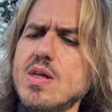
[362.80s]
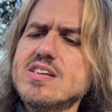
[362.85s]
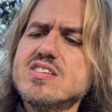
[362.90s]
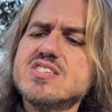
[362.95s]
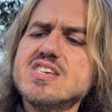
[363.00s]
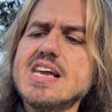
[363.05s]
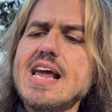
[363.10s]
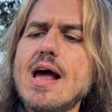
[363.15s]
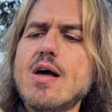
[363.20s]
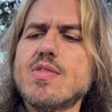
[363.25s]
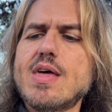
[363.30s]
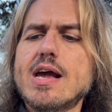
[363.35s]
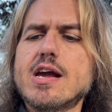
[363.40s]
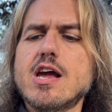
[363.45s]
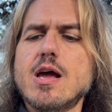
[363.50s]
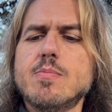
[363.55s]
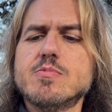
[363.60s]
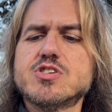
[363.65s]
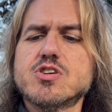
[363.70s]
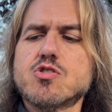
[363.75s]
let's see how that
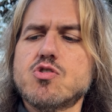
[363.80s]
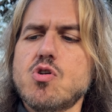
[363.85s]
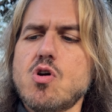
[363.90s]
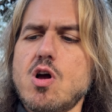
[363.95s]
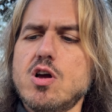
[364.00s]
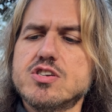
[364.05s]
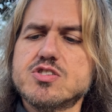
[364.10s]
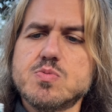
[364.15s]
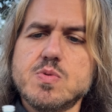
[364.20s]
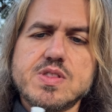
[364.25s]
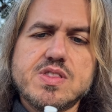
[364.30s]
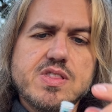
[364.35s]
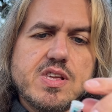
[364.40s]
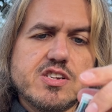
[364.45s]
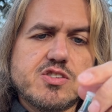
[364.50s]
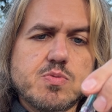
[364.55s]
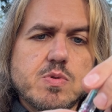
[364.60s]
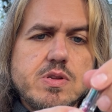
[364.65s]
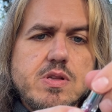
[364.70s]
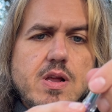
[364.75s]
comes across with
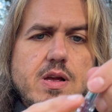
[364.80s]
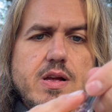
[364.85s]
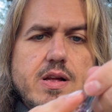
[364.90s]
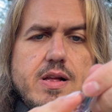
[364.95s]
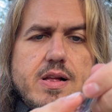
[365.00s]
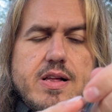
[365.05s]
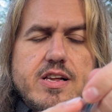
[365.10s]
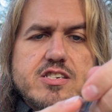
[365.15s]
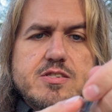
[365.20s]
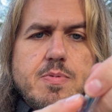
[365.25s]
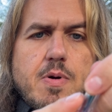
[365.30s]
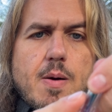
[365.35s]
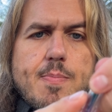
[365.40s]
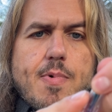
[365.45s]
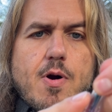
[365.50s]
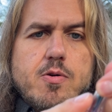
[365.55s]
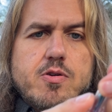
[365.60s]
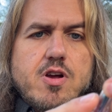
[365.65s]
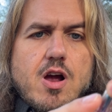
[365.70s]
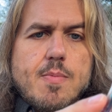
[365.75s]
this one. Let's
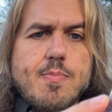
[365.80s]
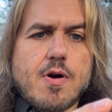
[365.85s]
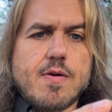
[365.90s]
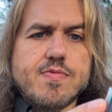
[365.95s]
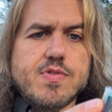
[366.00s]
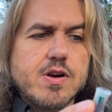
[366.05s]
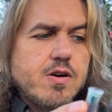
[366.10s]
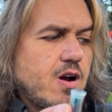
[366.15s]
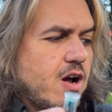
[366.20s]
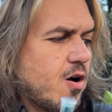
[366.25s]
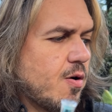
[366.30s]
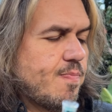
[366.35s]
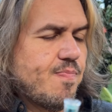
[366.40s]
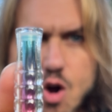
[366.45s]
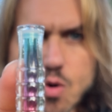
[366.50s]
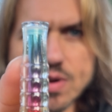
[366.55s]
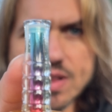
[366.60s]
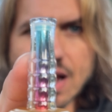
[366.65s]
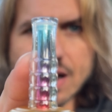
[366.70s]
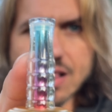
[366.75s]
pop our top off there.
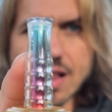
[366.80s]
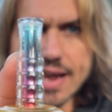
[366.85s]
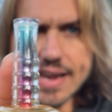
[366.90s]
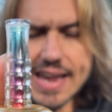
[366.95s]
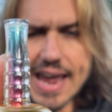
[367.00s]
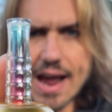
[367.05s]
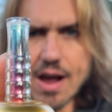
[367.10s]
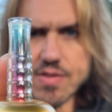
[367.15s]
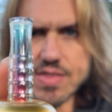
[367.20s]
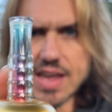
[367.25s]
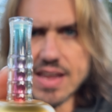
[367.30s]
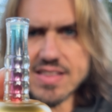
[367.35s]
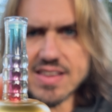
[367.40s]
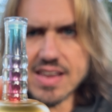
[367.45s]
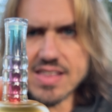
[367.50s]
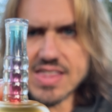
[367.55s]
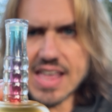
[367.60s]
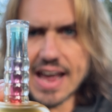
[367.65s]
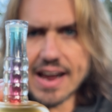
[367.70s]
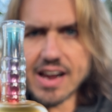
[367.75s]
Oh, and I like how they
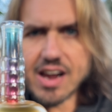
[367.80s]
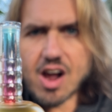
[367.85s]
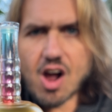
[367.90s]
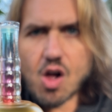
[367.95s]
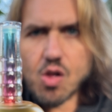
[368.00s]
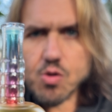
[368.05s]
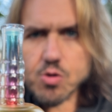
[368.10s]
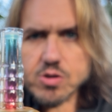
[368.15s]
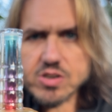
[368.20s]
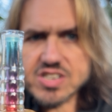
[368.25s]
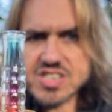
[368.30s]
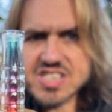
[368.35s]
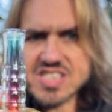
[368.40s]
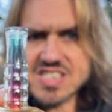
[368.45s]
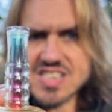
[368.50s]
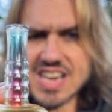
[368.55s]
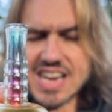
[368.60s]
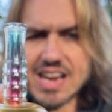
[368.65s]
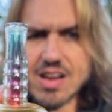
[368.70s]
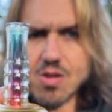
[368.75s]
did that colored
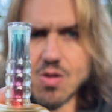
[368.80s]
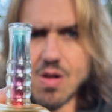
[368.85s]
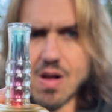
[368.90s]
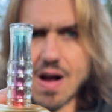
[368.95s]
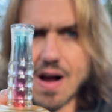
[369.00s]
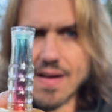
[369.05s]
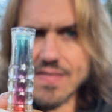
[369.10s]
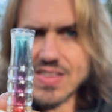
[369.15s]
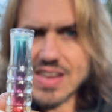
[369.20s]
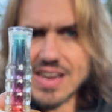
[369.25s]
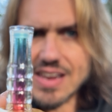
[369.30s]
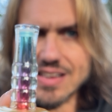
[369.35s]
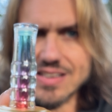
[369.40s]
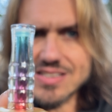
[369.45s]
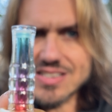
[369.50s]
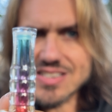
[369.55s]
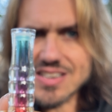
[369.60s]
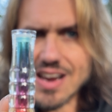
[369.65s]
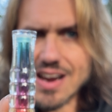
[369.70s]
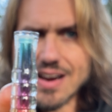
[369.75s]
steel on the
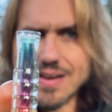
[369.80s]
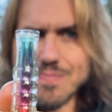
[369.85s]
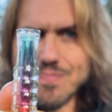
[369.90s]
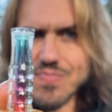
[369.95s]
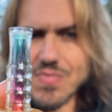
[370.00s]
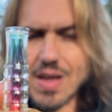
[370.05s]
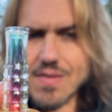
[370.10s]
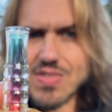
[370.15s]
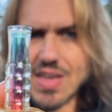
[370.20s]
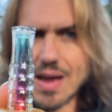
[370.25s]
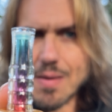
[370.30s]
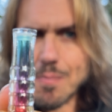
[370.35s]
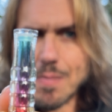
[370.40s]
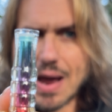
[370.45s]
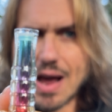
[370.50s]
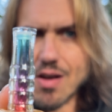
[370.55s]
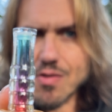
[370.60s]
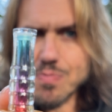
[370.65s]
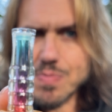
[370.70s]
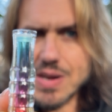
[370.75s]
inside of that
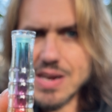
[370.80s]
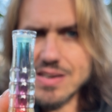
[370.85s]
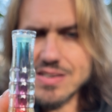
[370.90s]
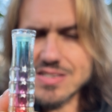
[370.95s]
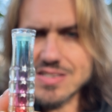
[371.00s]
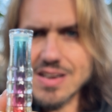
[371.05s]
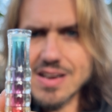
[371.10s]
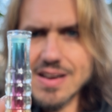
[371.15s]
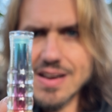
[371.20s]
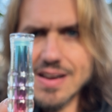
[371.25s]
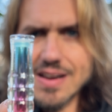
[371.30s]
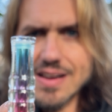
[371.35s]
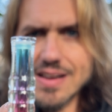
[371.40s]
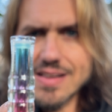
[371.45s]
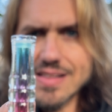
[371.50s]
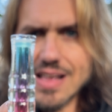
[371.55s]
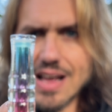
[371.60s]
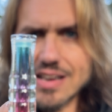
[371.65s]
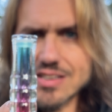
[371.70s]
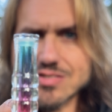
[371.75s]
mouthpiece.
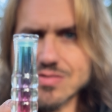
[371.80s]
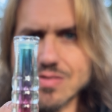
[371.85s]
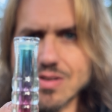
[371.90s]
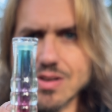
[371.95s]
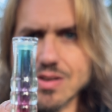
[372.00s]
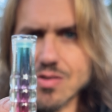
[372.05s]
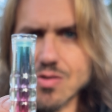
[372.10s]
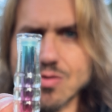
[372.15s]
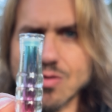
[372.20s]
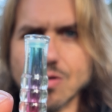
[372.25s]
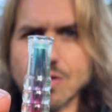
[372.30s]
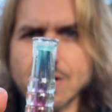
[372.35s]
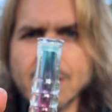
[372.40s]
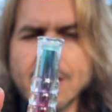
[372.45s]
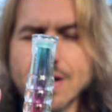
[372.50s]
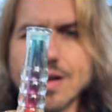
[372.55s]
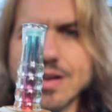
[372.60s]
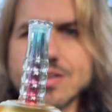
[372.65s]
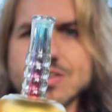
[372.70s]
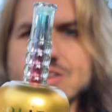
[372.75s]
That's really cool.
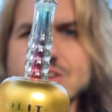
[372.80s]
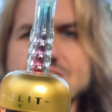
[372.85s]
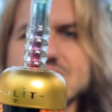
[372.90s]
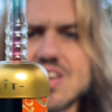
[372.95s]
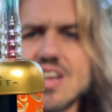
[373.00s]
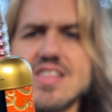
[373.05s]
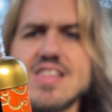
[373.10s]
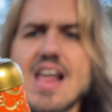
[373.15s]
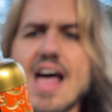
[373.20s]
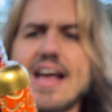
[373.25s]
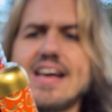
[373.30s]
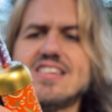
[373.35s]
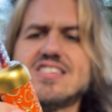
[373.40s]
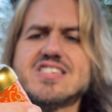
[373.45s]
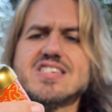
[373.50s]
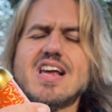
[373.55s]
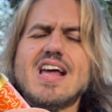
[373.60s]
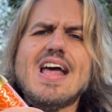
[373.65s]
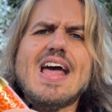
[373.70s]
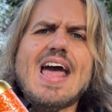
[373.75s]
Just a
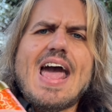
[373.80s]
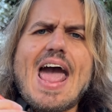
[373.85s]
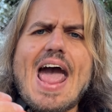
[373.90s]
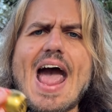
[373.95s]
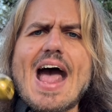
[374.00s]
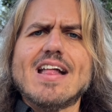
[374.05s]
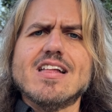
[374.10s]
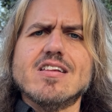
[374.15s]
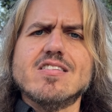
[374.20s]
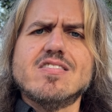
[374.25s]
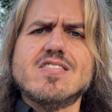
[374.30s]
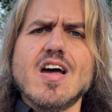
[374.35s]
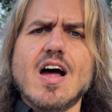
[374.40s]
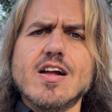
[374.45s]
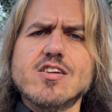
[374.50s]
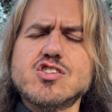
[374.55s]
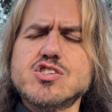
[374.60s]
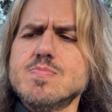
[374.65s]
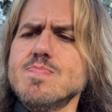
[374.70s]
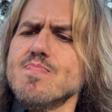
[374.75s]
nice added
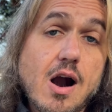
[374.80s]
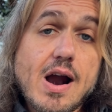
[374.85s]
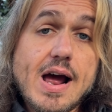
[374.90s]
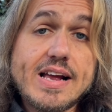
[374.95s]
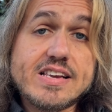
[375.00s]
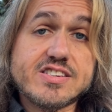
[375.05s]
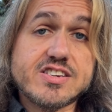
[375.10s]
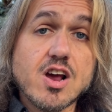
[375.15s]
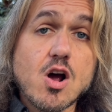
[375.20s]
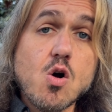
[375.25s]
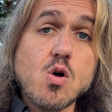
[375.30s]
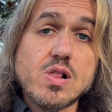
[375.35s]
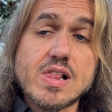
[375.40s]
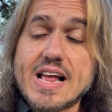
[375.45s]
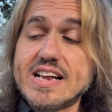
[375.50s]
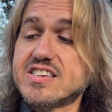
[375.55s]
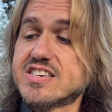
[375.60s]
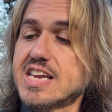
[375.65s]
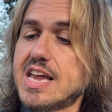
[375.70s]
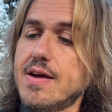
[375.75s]
touch. All right, so
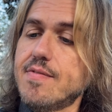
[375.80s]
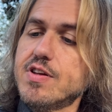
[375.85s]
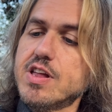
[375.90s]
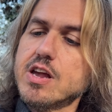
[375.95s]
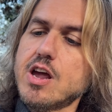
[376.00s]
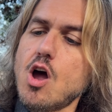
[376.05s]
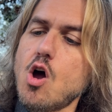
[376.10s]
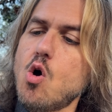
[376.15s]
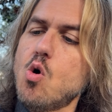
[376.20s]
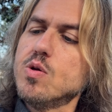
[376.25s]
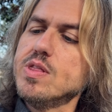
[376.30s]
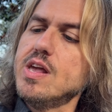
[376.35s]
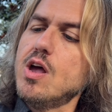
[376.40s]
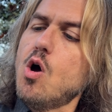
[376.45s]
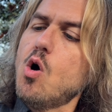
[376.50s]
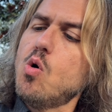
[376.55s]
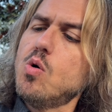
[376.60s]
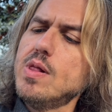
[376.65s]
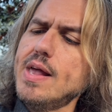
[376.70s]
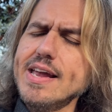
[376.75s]
let's give it a go.
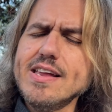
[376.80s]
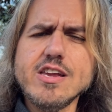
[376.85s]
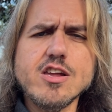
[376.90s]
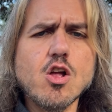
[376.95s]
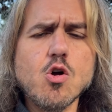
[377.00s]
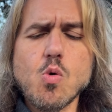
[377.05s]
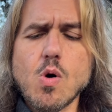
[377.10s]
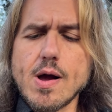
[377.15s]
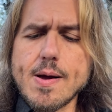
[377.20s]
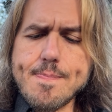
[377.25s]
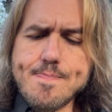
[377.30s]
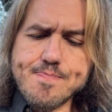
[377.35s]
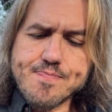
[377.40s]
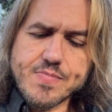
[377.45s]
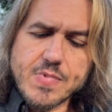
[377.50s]
And you know what?